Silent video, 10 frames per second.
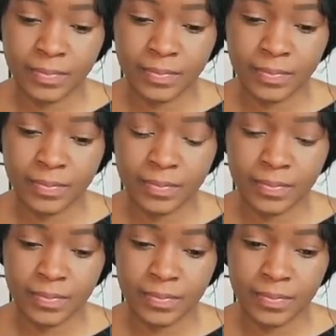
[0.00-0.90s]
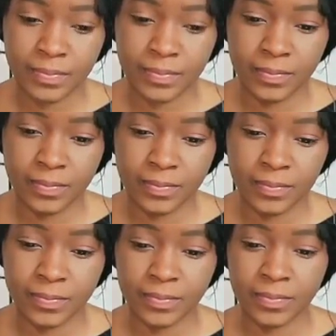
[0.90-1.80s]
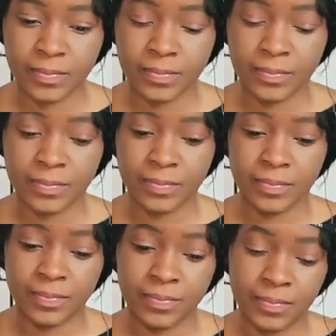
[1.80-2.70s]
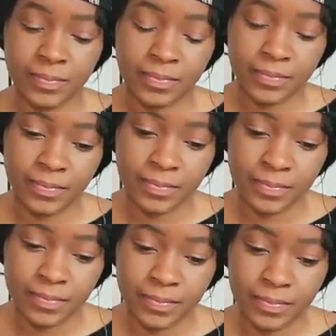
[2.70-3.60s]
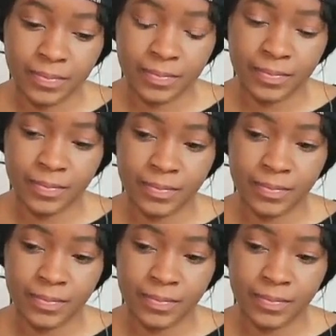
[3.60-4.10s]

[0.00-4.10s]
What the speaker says: Nothing is said.